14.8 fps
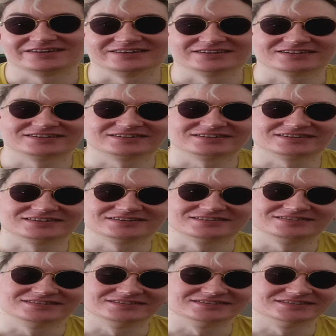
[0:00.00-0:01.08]
Like,
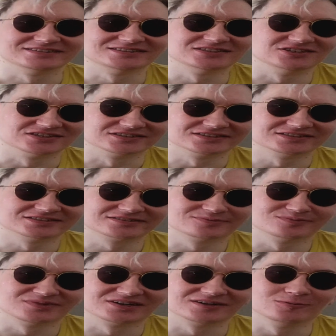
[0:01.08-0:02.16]
this is just
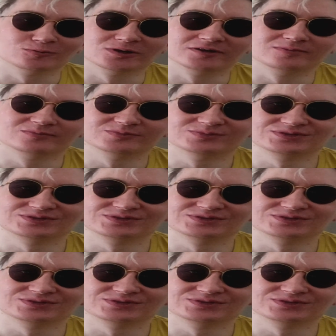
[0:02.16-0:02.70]
my One